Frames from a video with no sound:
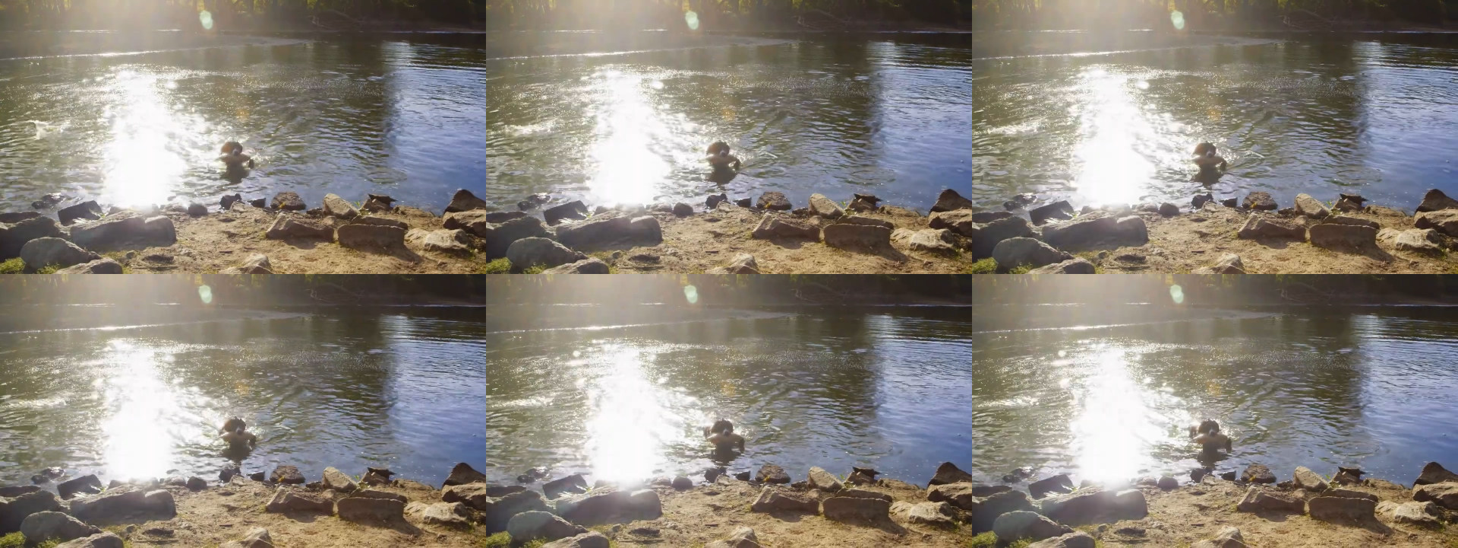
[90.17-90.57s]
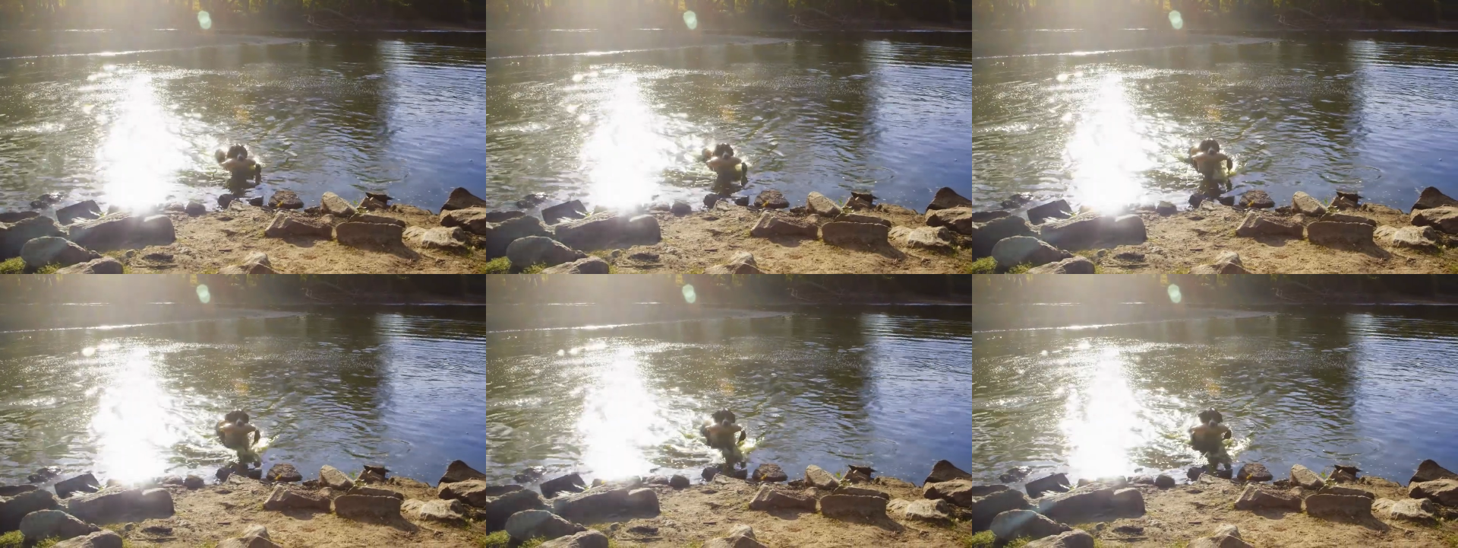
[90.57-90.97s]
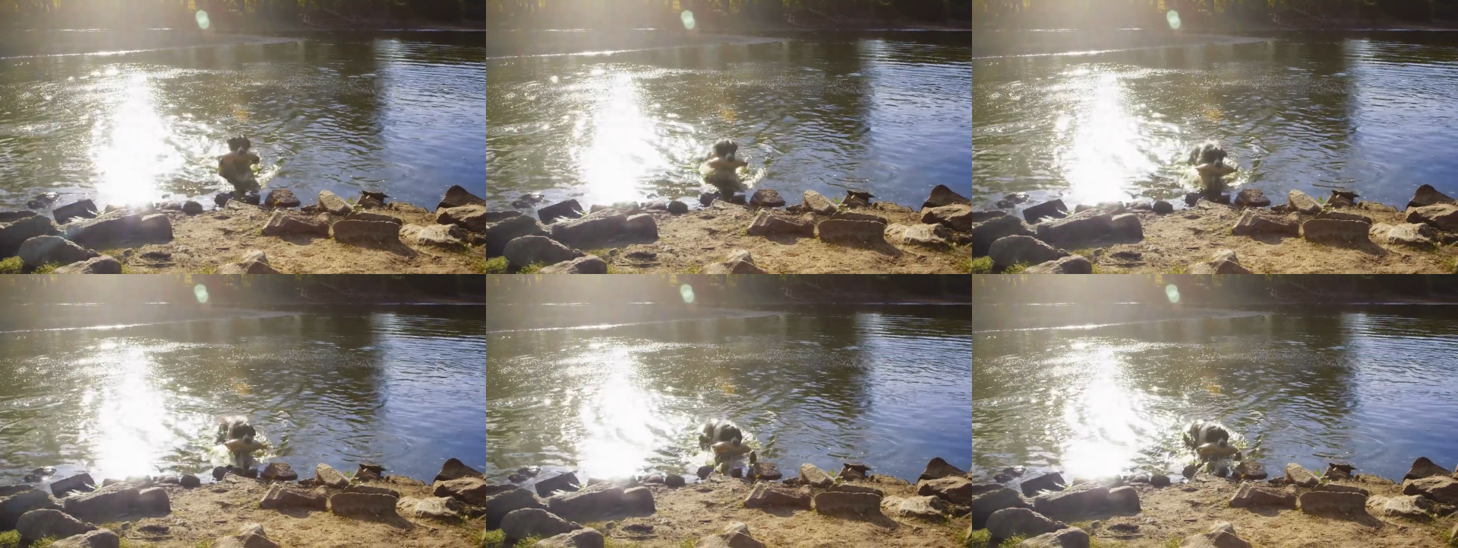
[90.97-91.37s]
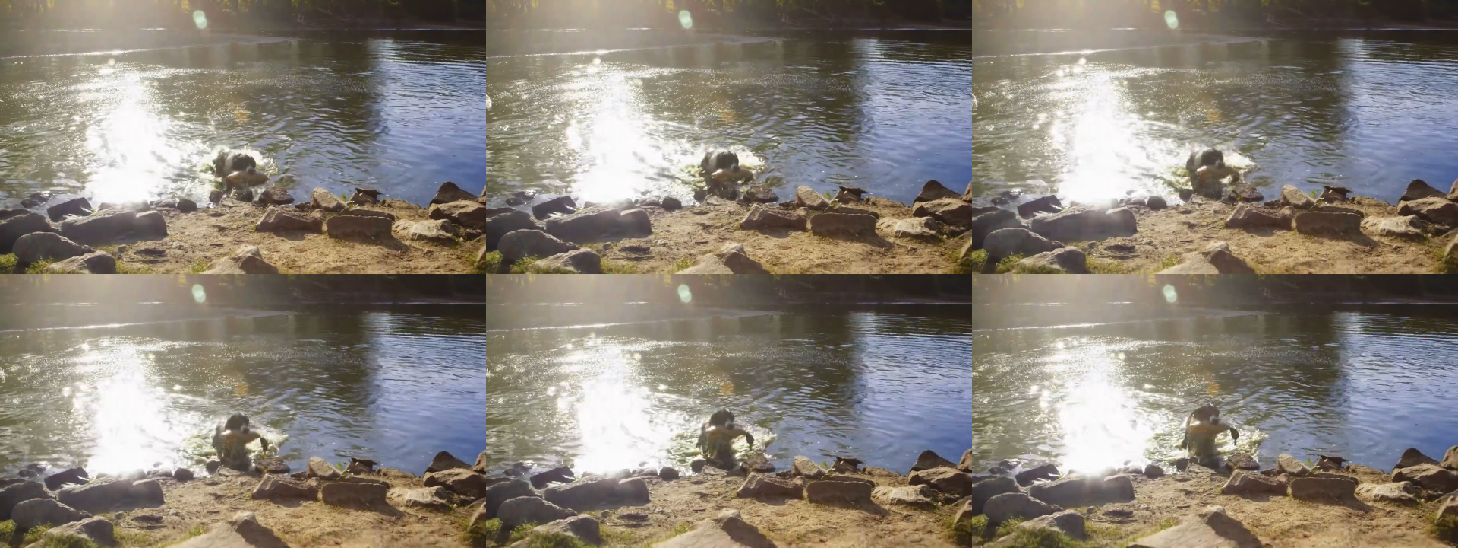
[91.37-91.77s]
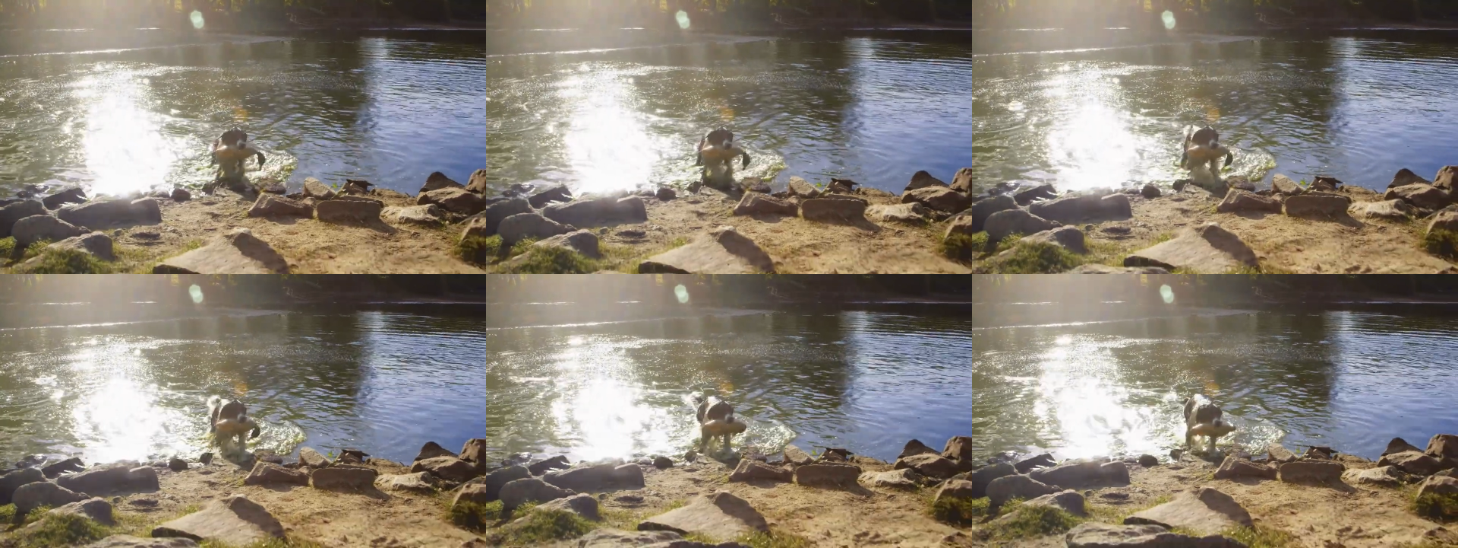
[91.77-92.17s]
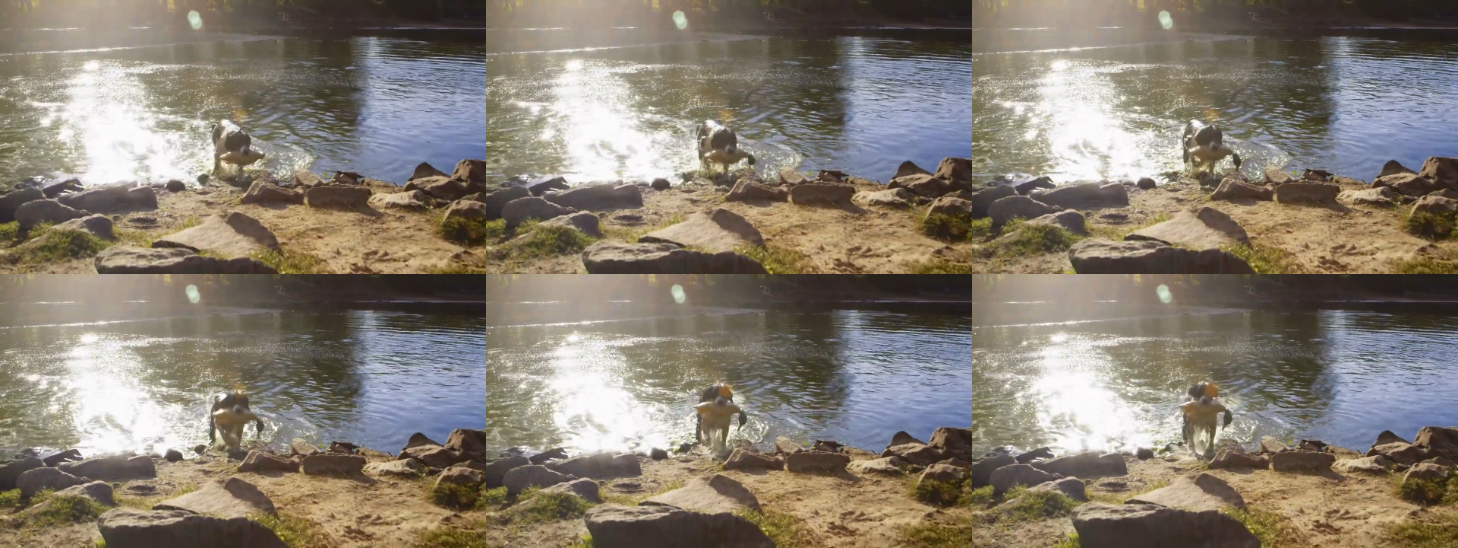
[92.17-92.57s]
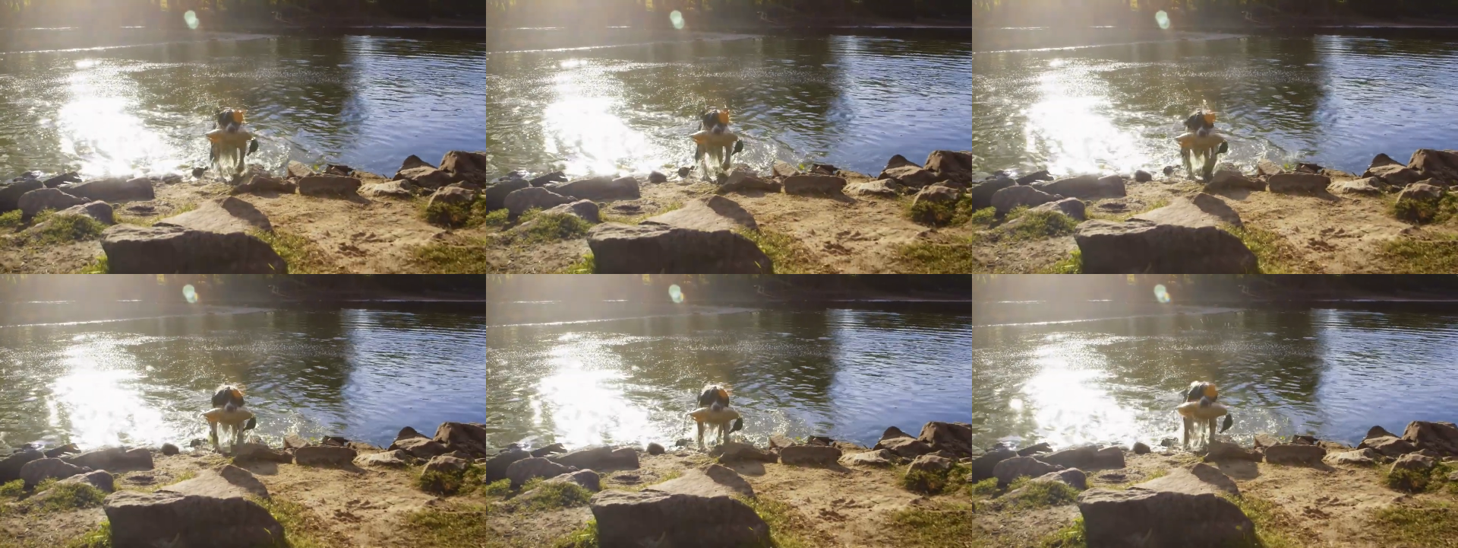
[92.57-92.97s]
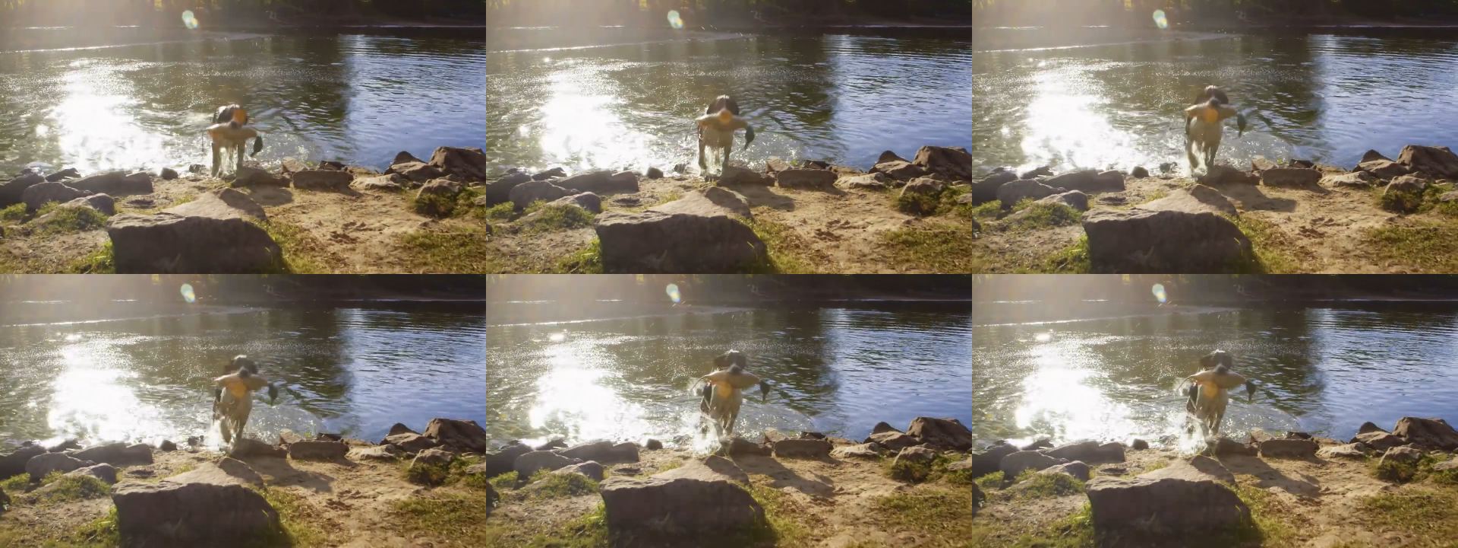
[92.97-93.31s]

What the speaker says: Nobody's mouth can be seen.